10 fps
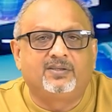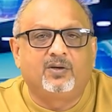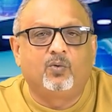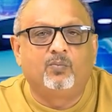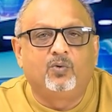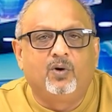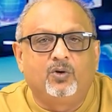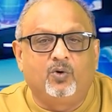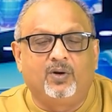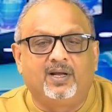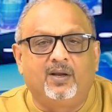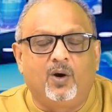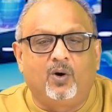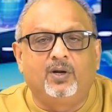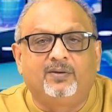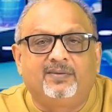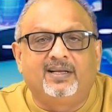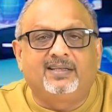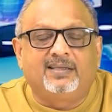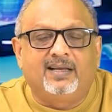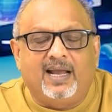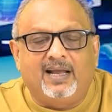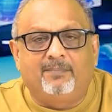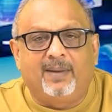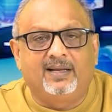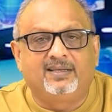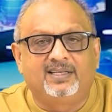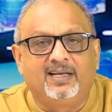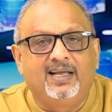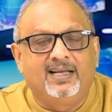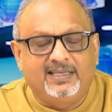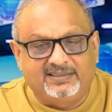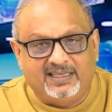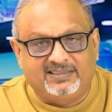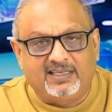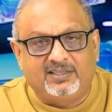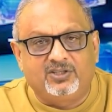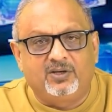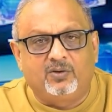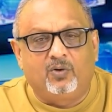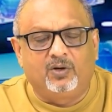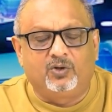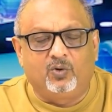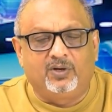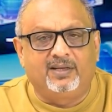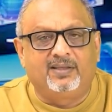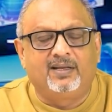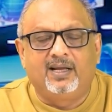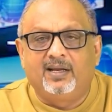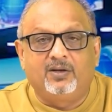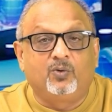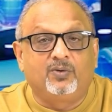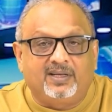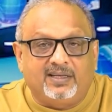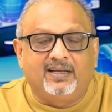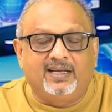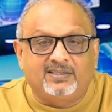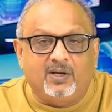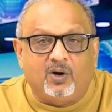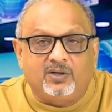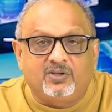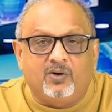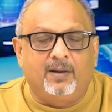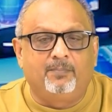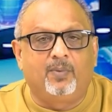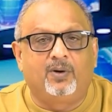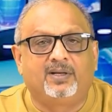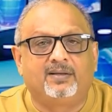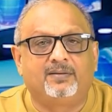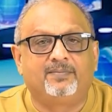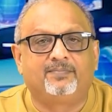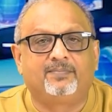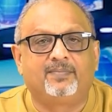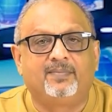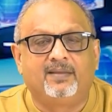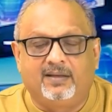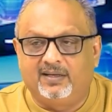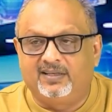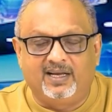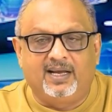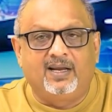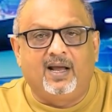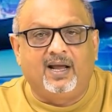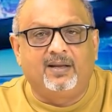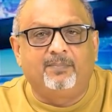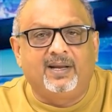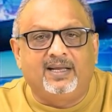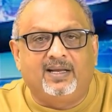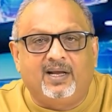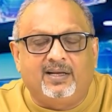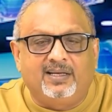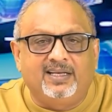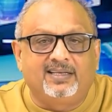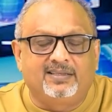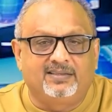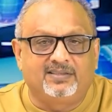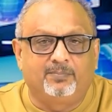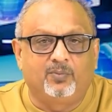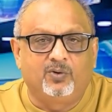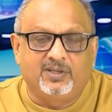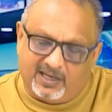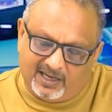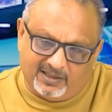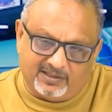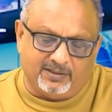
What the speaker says: So, controlling all of this and managing it is essential. Controlling the territory is also important. There are many countries supporting it.